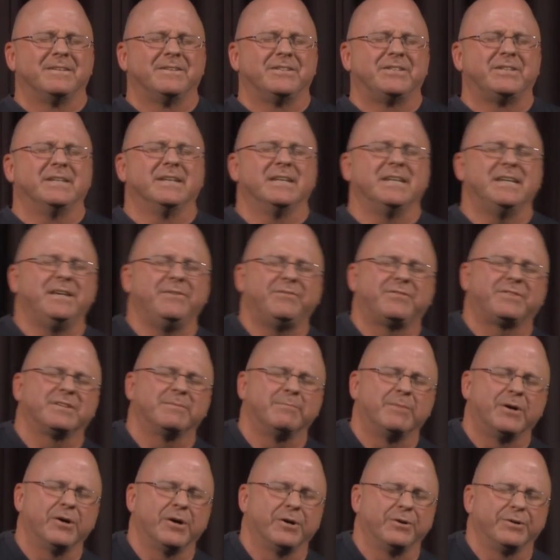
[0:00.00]
She leaves
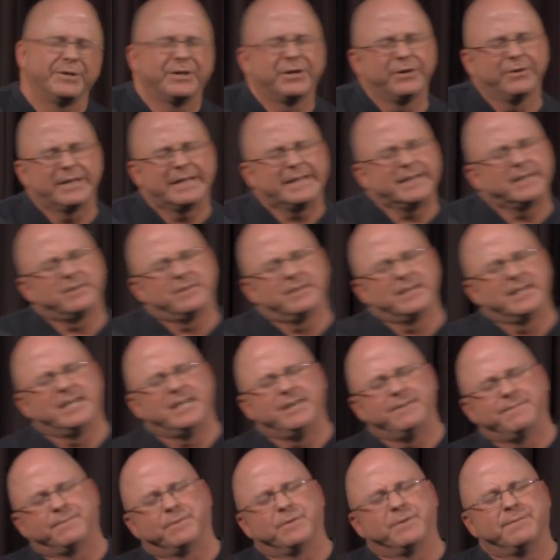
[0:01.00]
tomorrow to go to
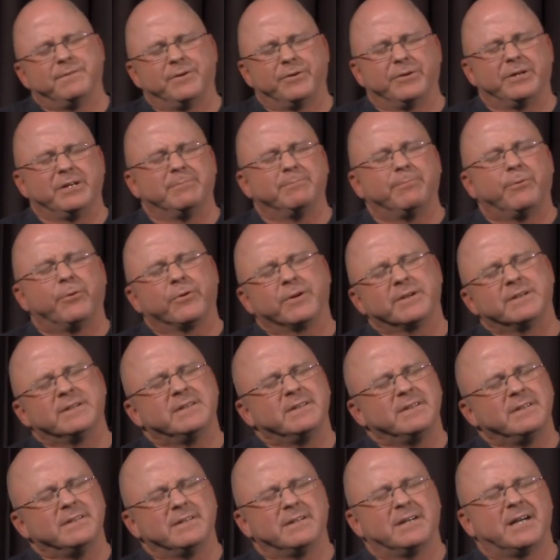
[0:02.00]
LA for a very
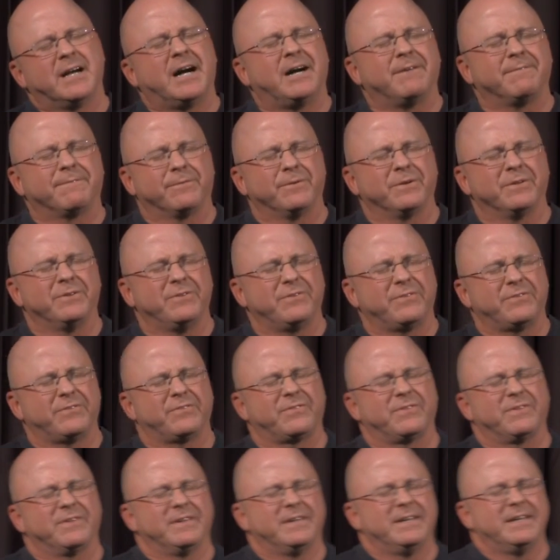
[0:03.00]
important
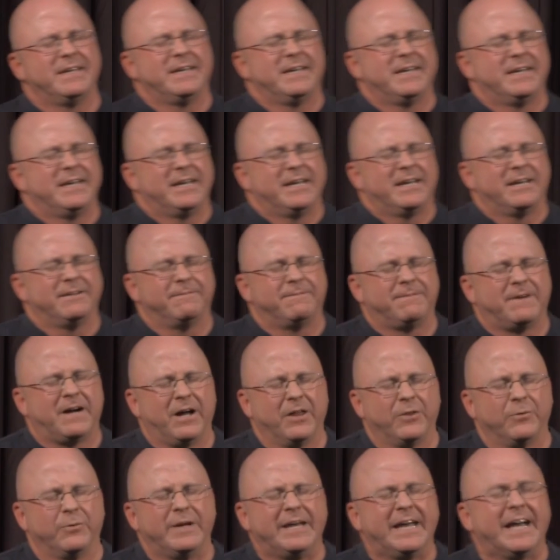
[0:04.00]
conference. And
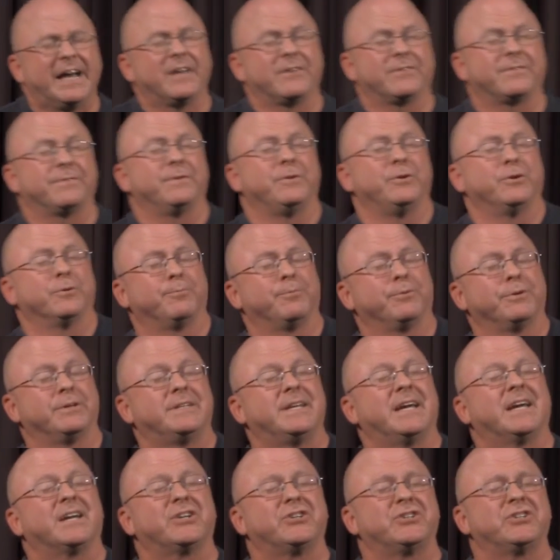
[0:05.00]
Father, we ask for your
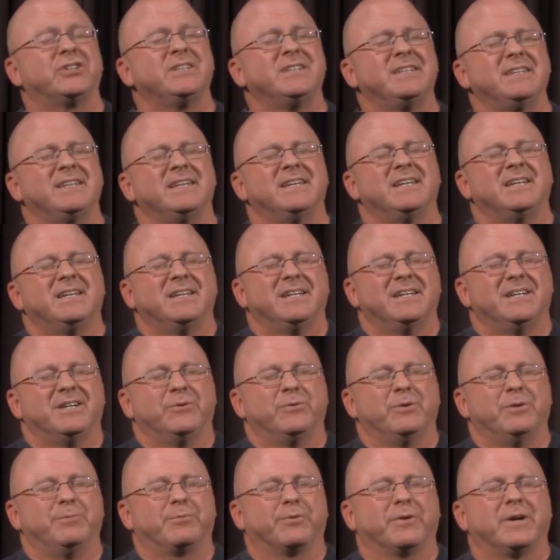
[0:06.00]
protection.
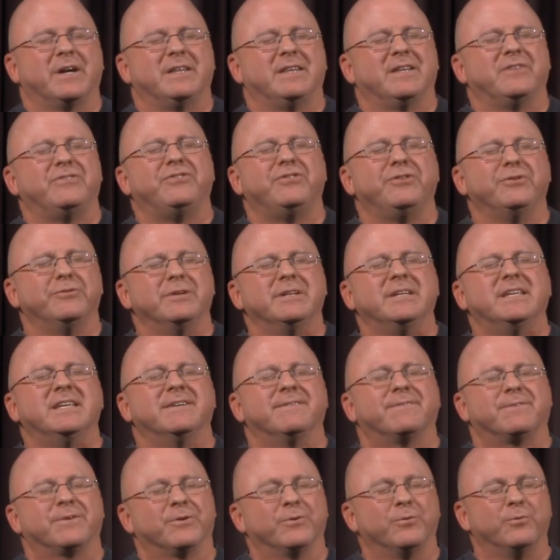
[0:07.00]
We pray that you would
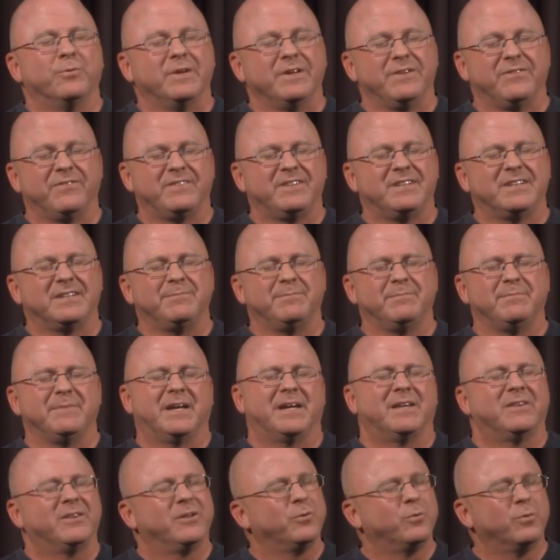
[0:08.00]
give her wisdom
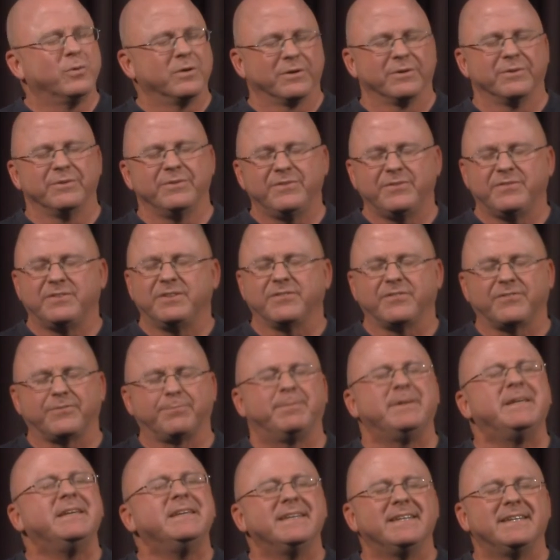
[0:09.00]
and the words to
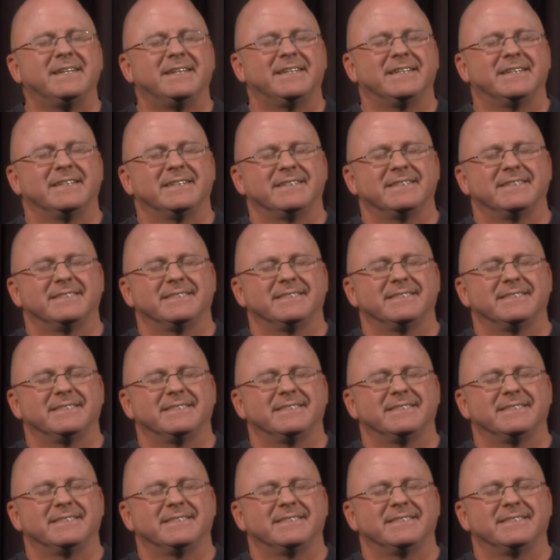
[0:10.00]
speak.